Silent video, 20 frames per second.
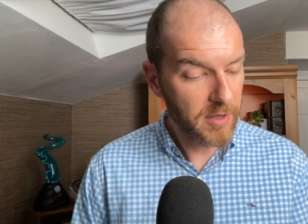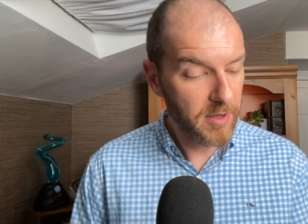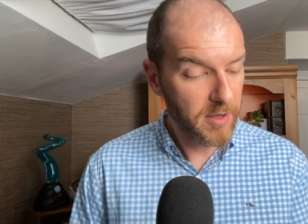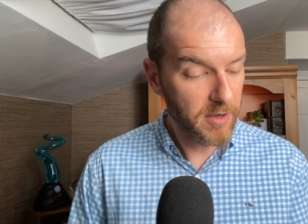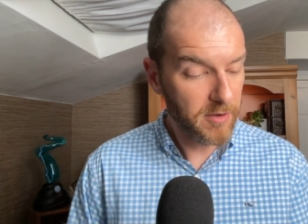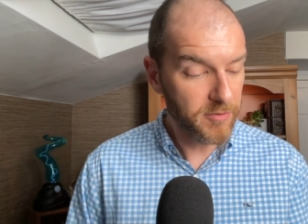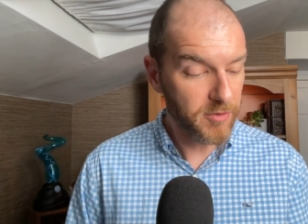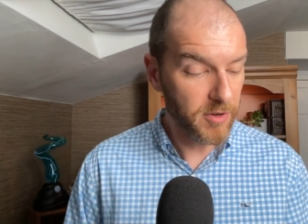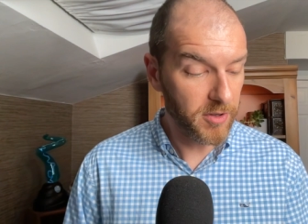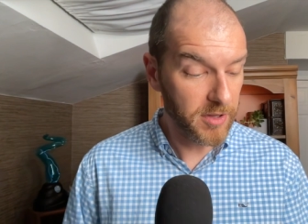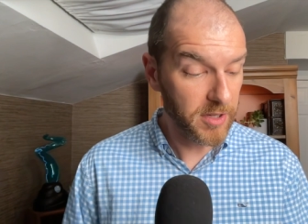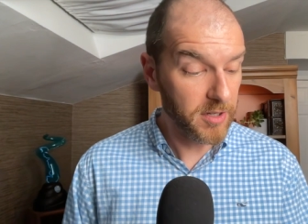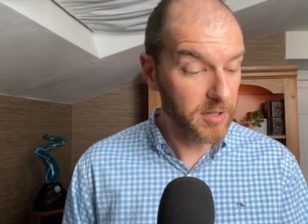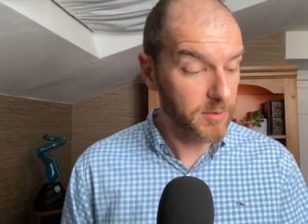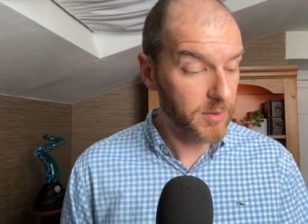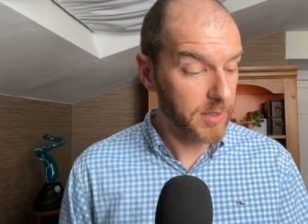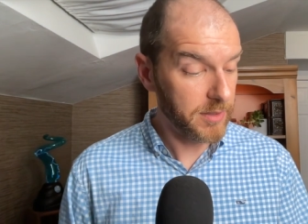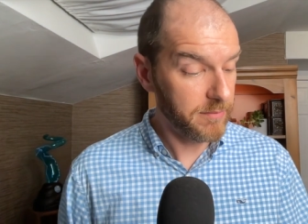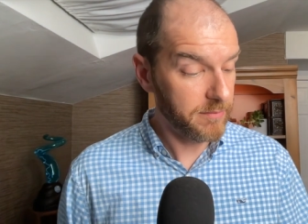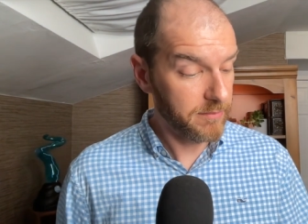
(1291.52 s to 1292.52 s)
For a little
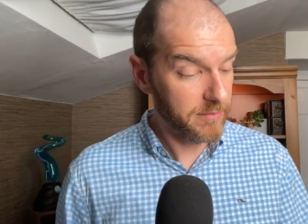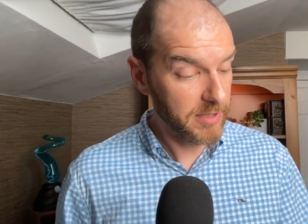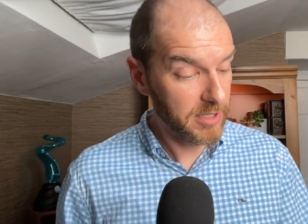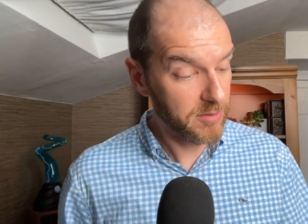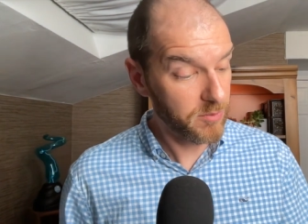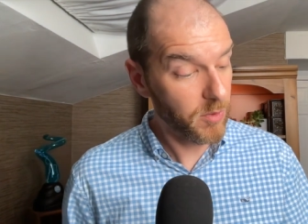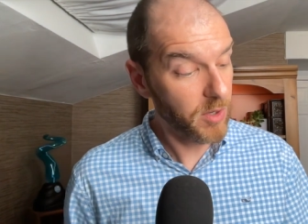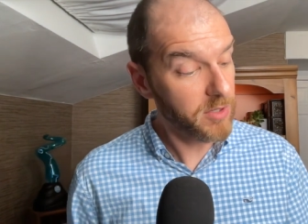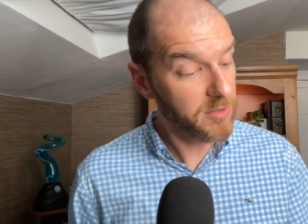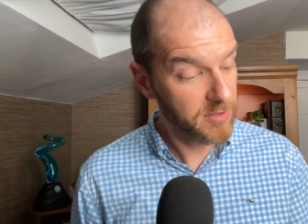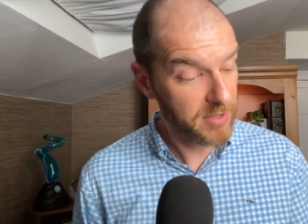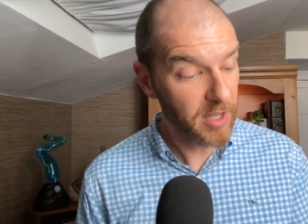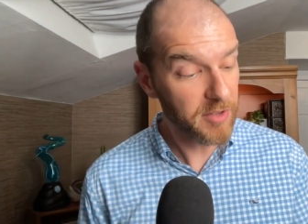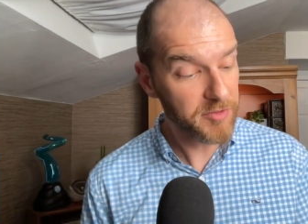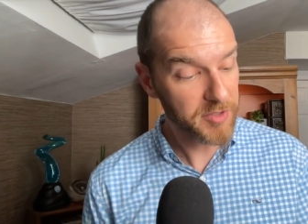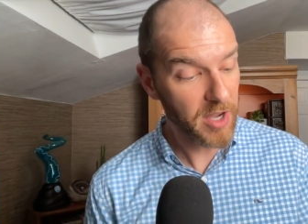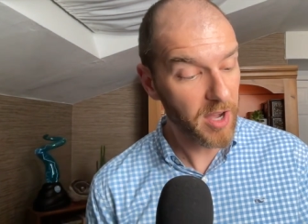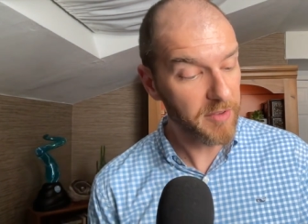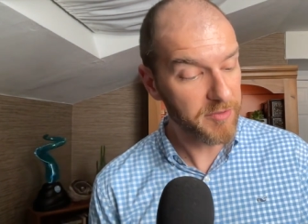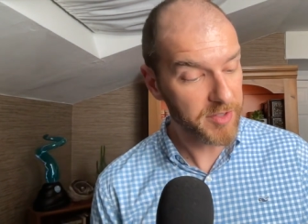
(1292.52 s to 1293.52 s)
one, he was
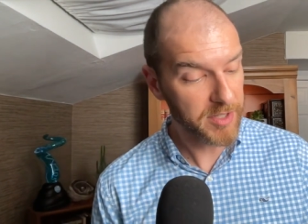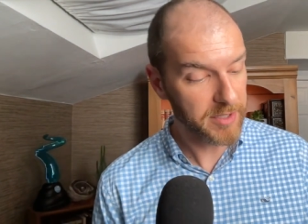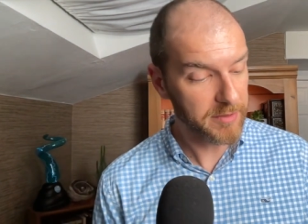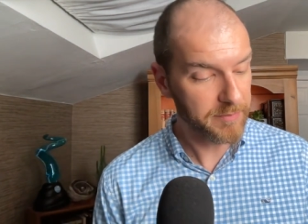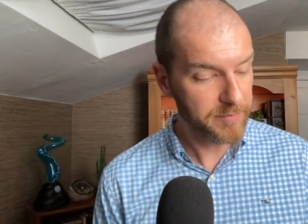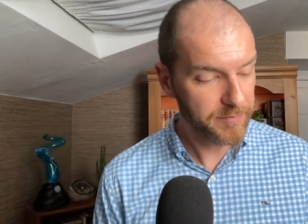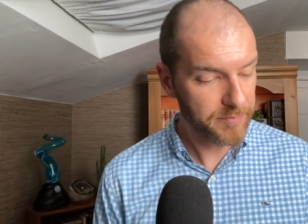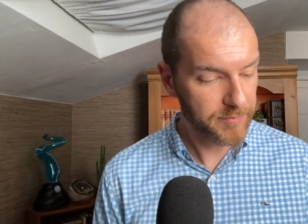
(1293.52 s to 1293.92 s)
self-confident,